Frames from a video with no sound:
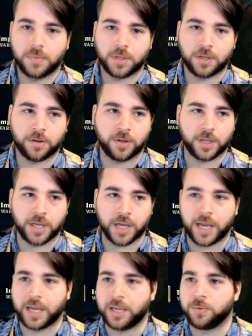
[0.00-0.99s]

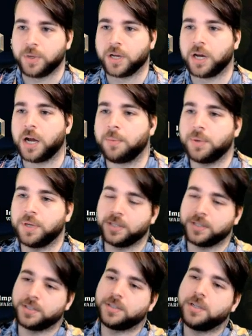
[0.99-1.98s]
Okay, here we are up
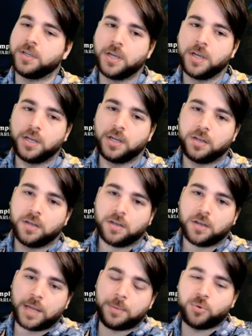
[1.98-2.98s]
against
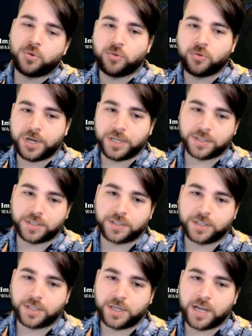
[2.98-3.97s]
a
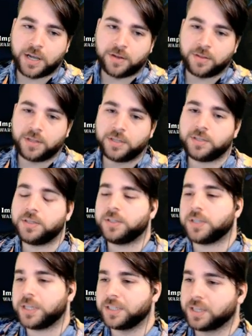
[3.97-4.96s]
Priest. Now, this
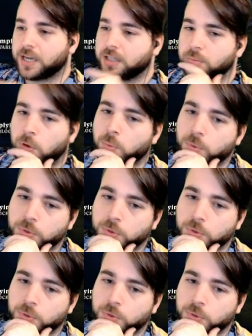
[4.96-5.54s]
is exactly what we were